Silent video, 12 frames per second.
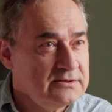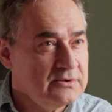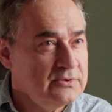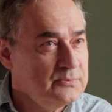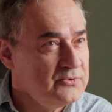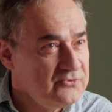
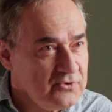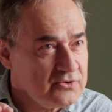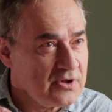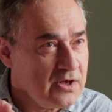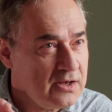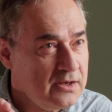So it was
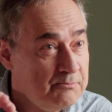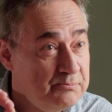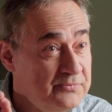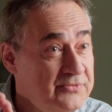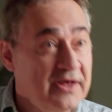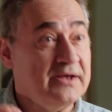not
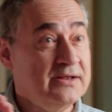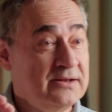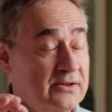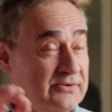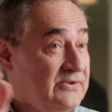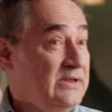
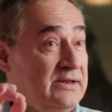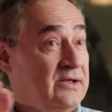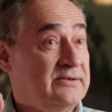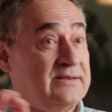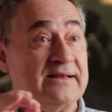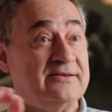in
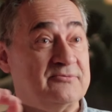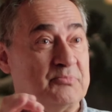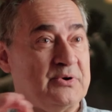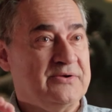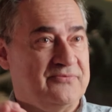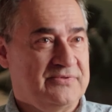a sense
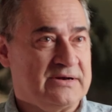brief